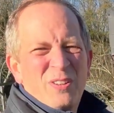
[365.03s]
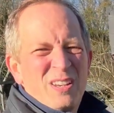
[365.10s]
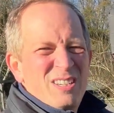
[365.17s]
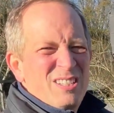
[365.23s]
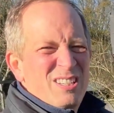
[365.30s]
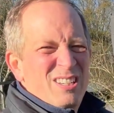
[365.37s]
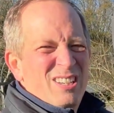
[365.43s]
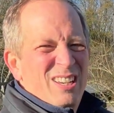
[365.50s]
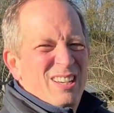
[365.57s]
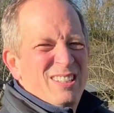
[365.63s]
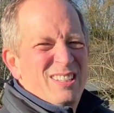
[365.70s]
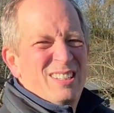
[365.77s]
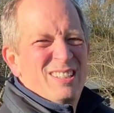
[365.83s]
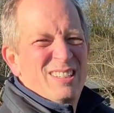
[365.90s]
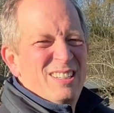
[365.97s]
finished
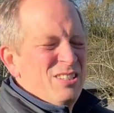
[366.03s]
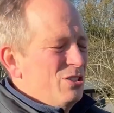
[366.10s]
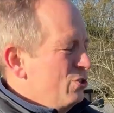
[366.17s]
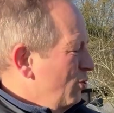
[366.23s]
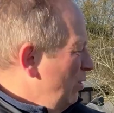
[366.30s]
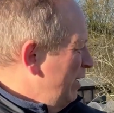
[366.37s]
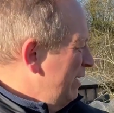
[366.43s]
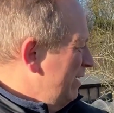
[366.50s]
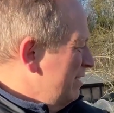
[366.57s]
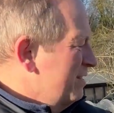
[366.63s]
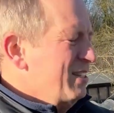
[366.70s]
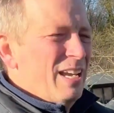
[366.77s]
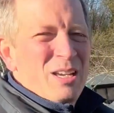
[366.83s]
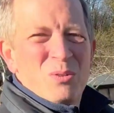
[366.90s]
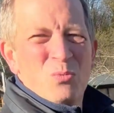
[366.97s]
installing a
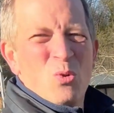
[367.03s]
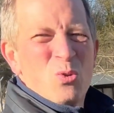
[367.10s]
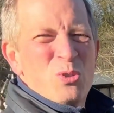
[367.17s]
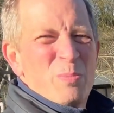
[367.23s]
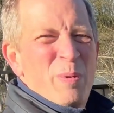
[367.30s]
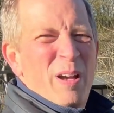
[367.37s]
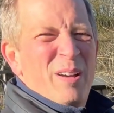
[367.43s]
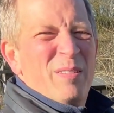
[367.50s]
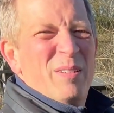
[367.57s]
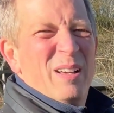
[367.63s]
second water butt